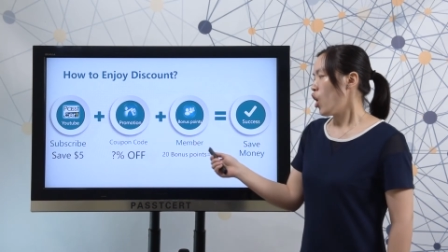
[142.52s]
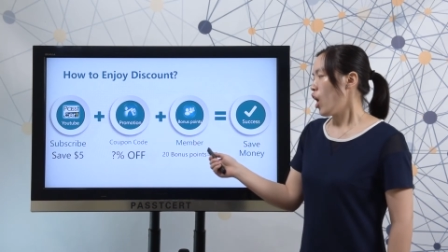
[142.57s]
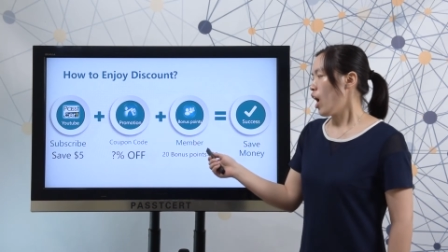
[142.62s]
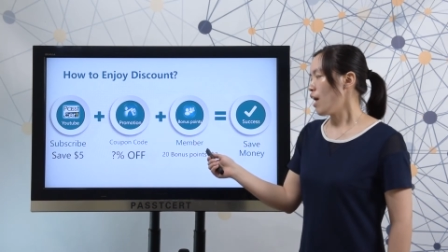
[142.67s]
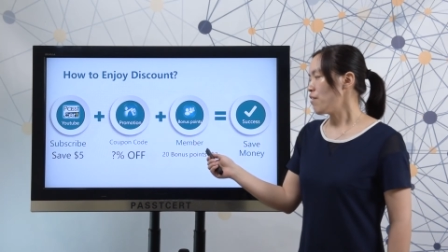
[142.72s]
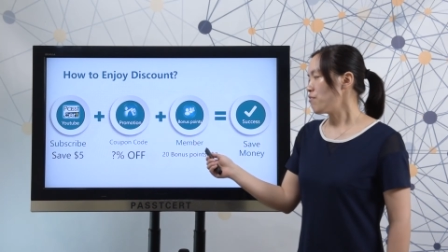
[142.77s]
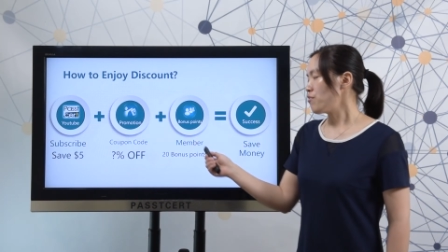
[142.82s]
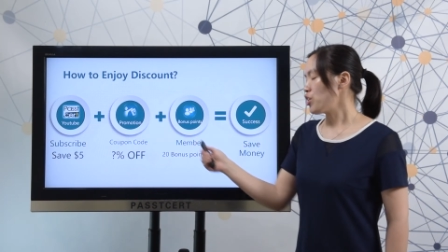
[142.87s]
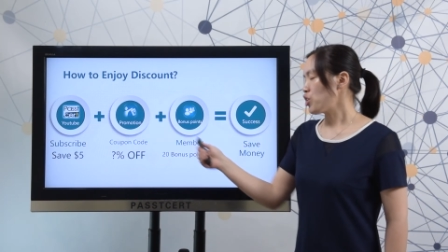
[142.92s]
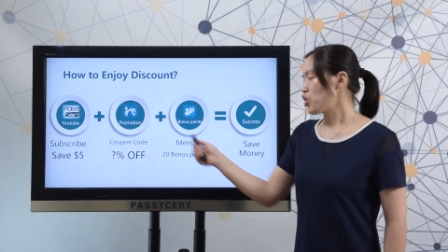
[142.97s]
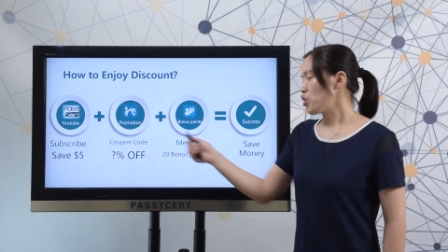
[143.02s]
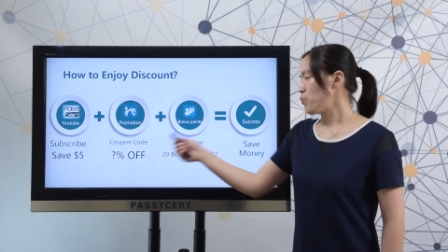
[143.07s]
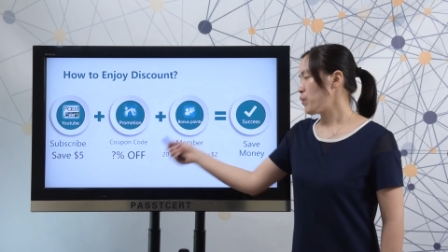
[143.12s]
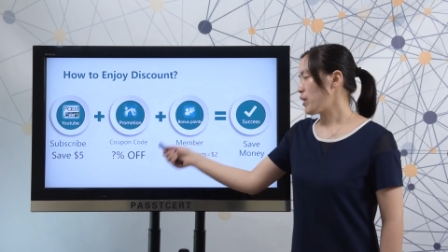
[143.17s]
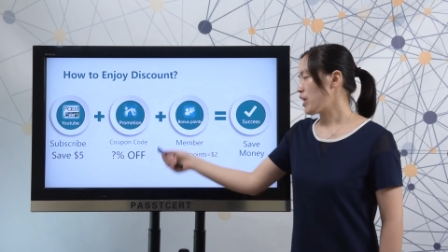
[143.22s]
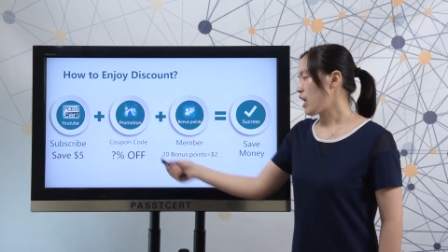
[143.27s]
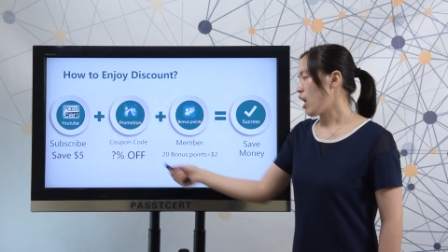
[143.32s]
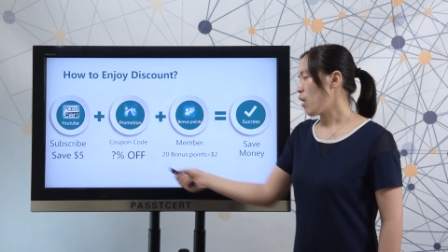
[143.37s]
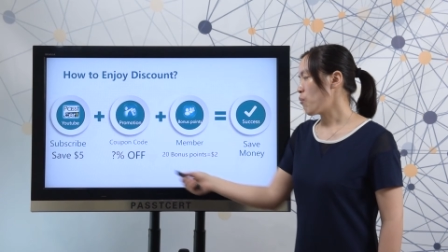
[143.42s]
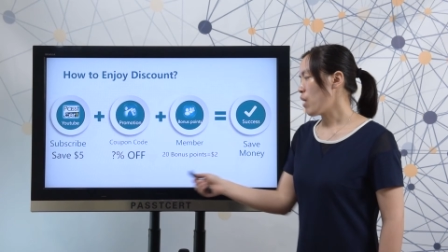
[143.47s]
After you
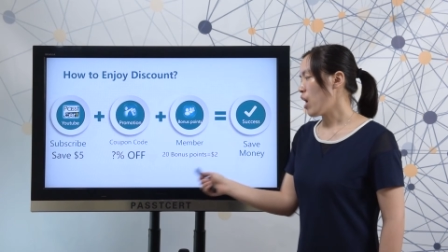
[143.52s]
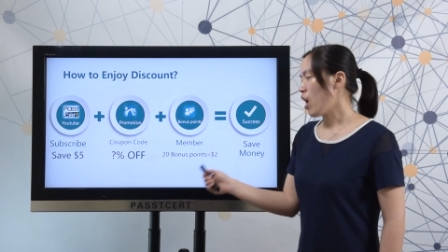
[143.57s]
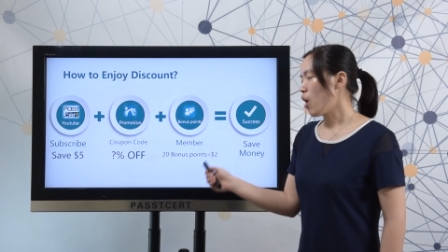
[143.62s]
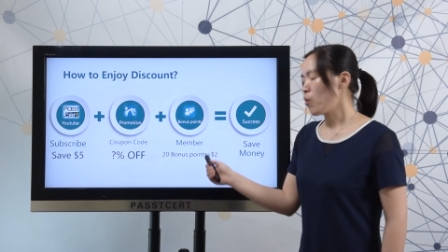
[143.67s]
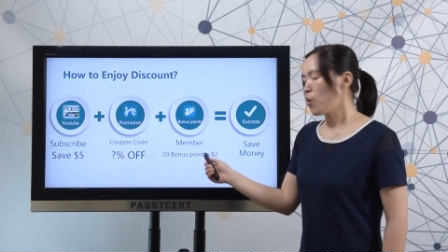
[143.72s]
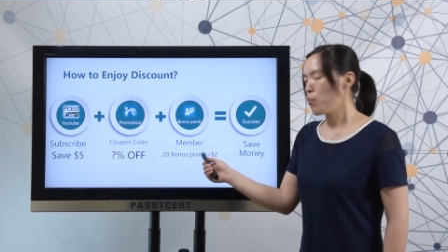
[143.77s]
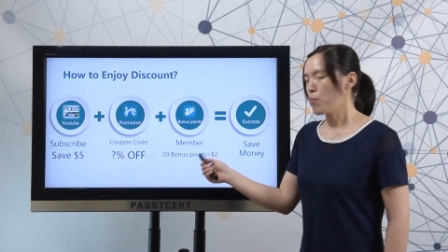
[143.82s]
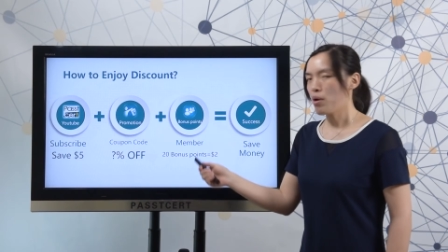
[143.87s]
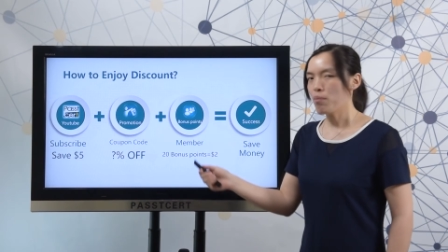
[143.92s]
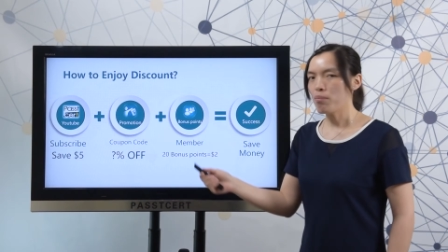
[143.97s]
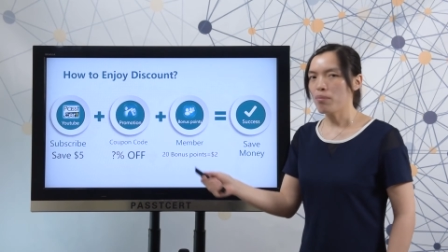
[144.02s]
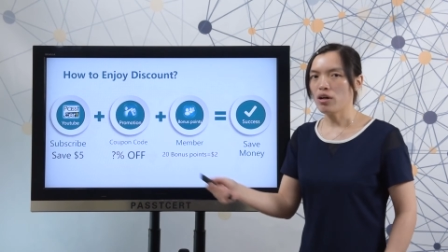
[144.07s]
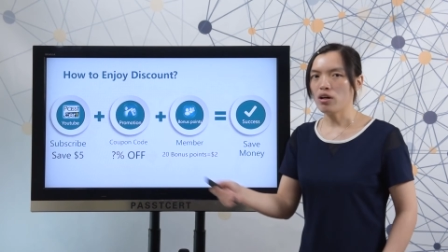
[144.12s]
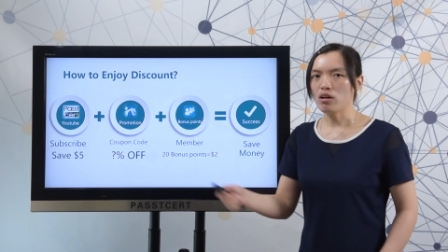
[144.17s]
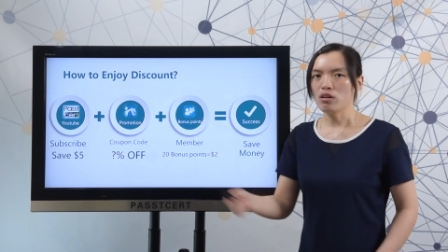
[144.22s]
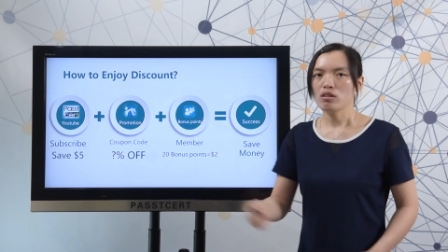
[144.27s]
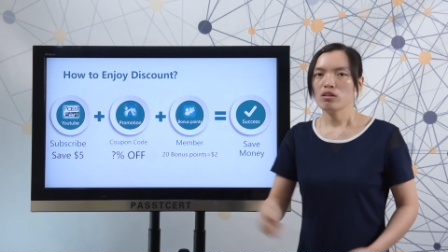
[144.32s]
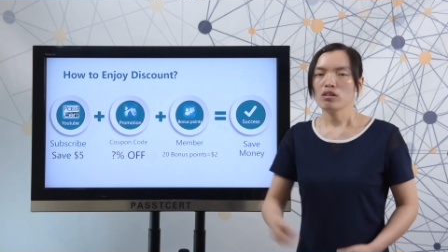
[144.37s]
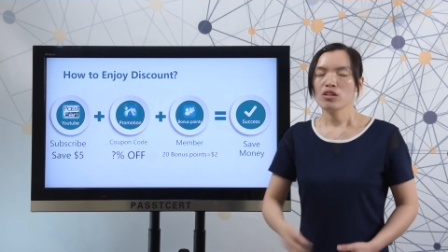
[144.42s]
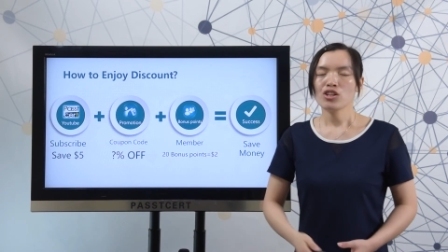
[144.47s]
become our
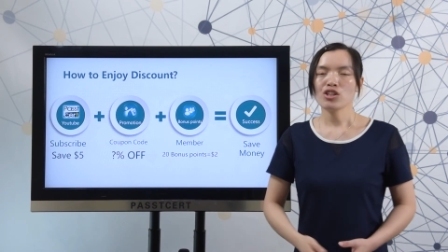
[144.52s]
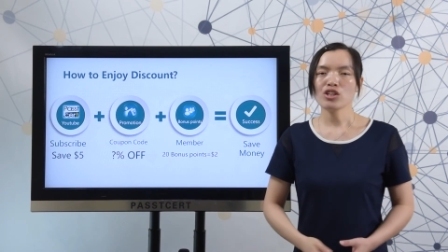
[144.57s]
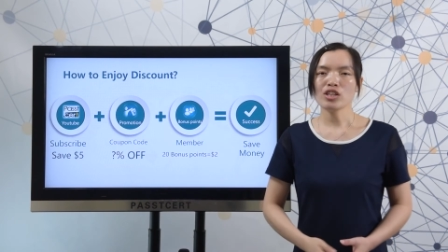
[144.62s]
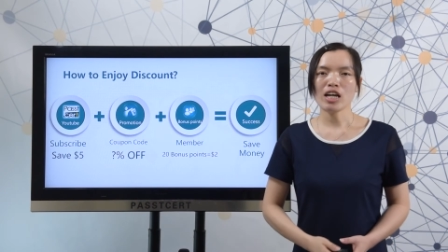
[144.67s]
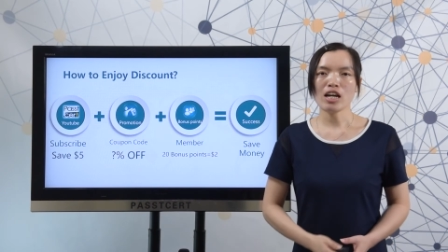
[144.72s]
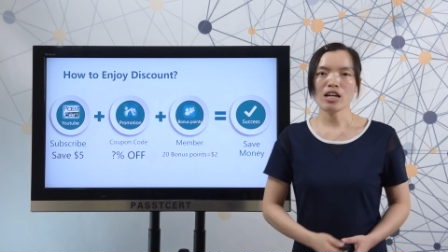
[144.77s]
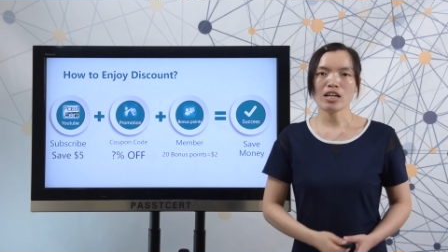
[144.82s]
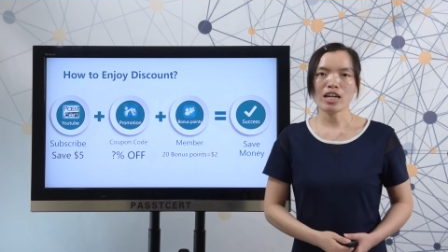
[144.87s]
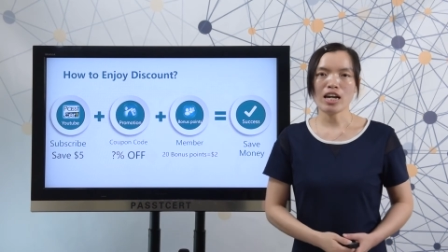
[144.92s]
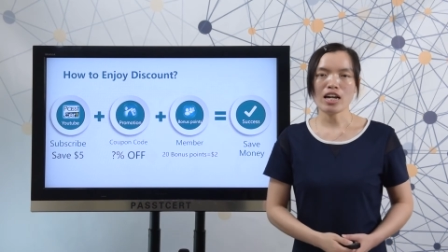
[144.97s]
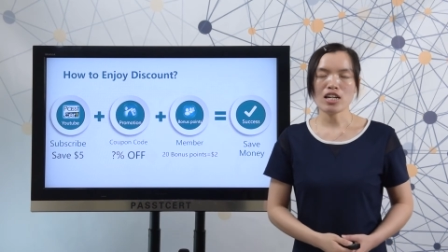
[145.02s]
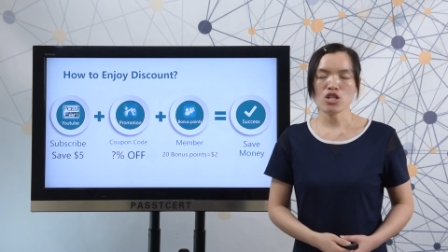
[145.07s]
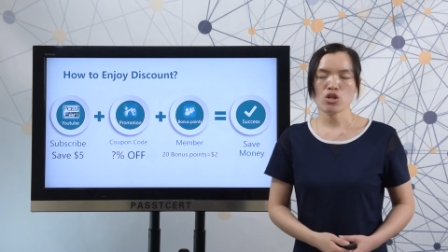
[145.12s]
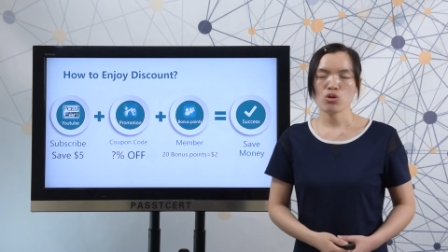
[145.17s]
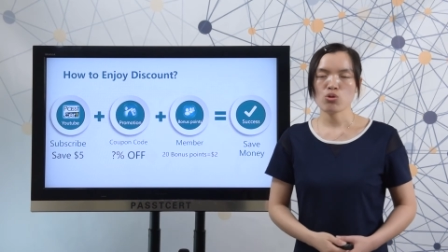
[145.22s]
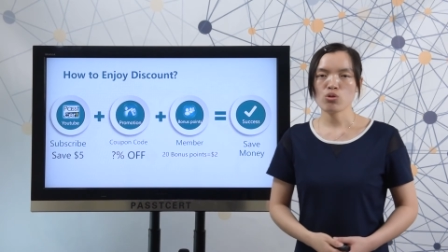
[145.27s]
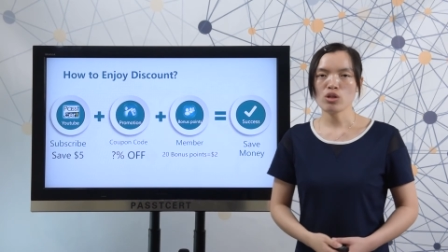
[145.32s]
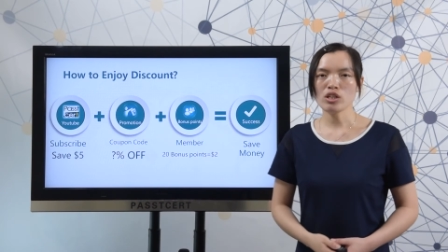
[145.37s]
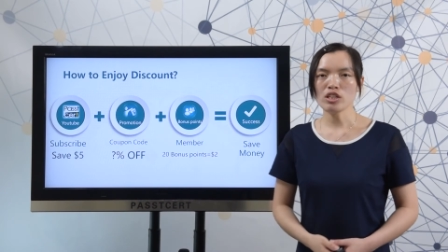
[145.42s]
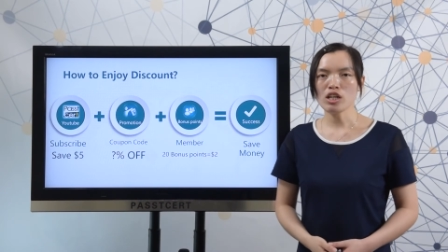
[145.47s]
member, you can
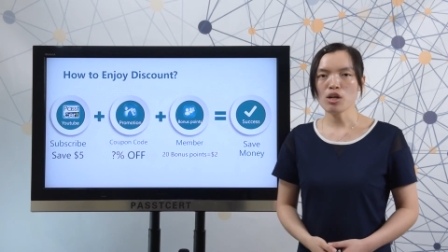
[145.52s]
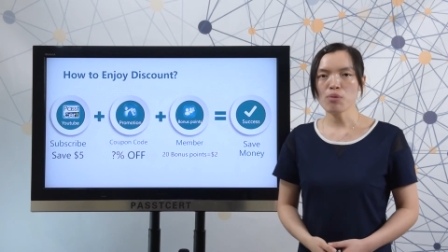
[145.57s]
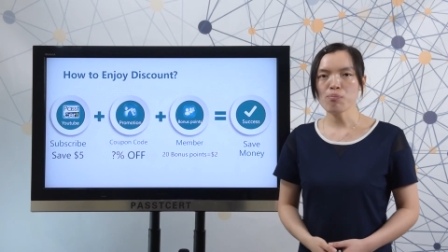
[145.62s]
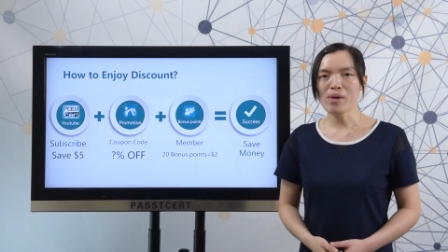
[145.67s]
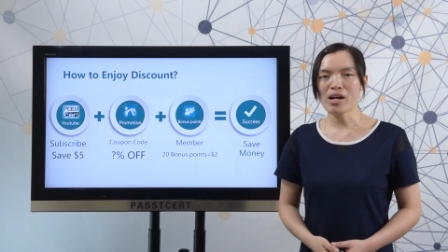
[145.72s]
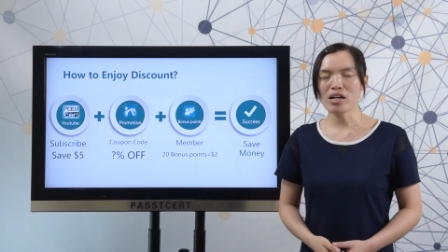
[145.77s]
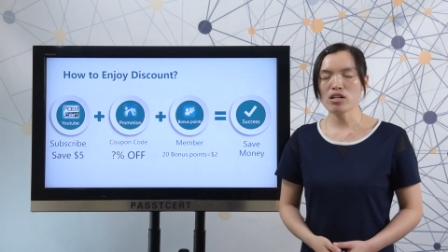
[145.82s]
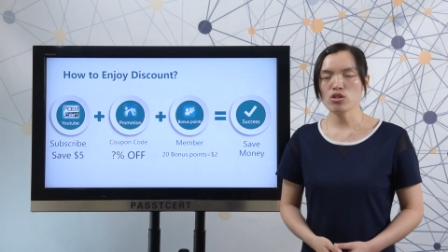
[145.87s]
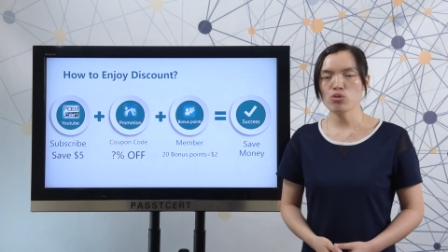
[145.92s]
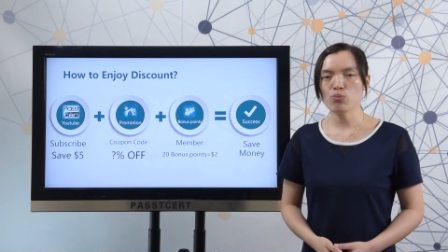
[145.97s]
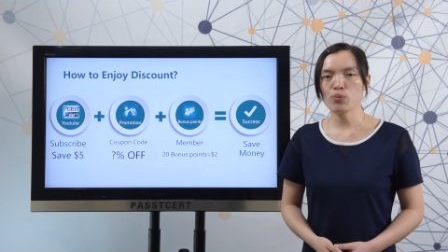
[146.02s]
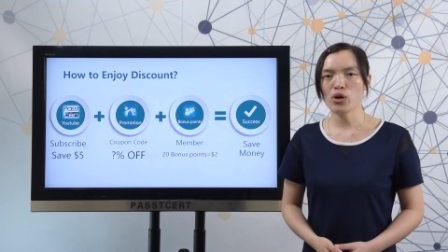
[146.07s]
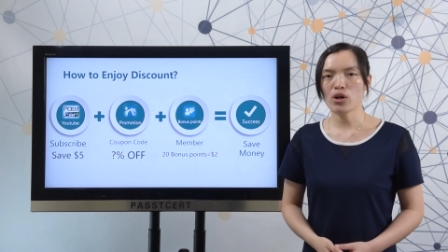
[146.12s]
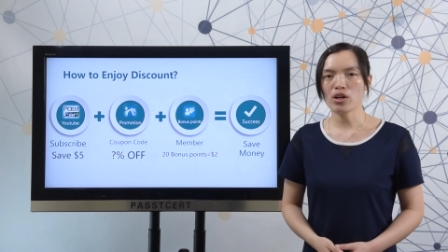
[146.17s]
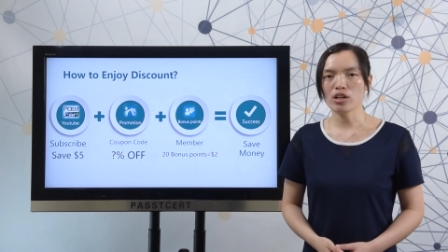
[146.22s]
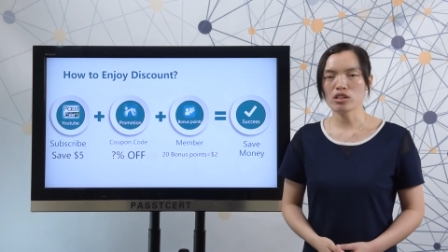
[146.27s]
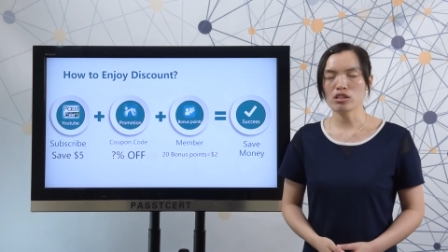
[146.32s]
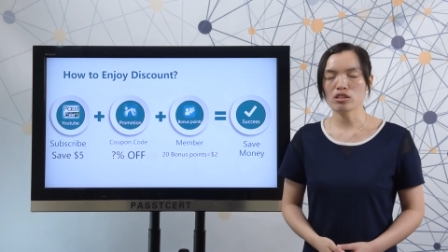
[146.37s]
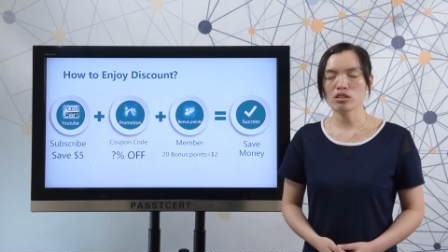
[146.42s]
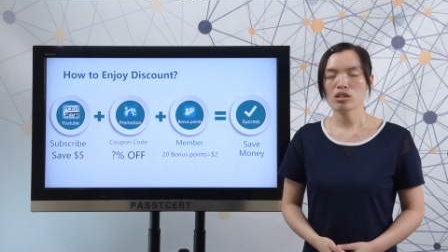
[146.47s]
get twenty balance
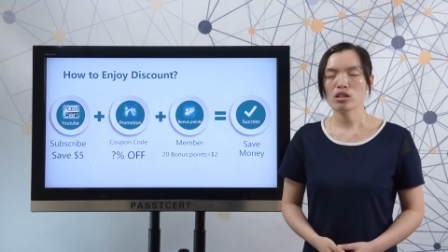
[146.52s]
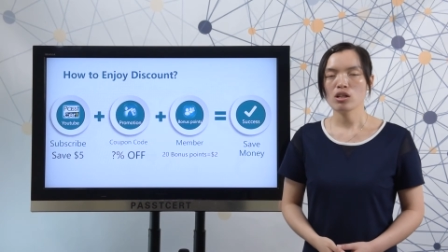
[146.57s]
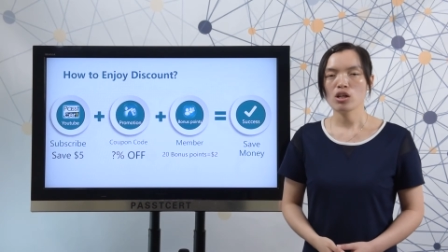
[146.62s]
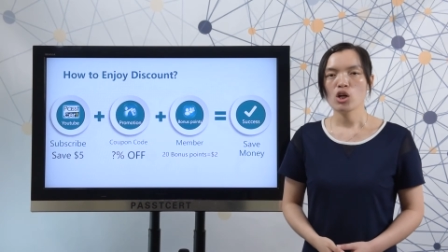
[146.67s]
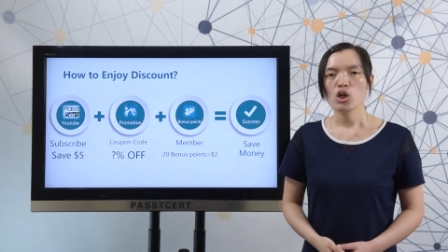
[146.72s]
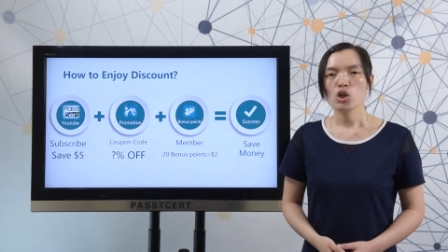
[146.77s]
points.